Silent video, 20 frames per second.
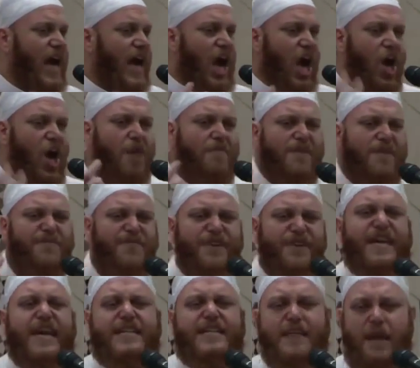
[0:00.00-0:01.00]
go home and
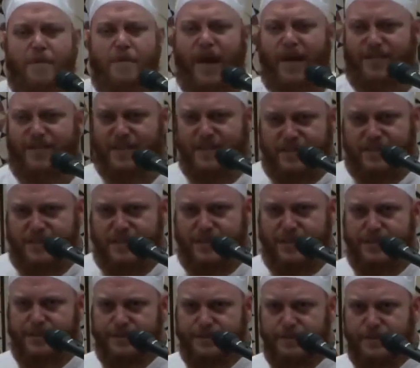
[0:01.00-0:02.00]
forget about this.